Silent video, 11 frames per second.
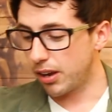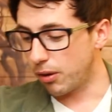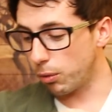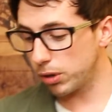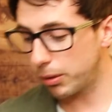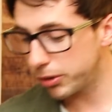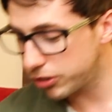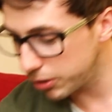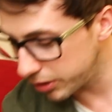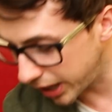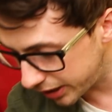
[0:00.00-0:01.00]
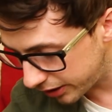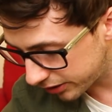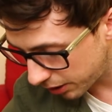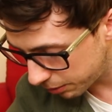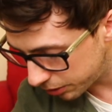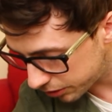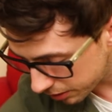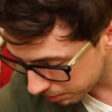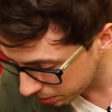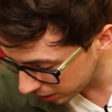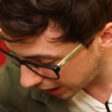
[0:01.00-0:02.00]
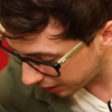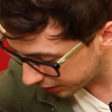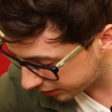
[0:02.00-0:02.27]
All I would do then is I would pull out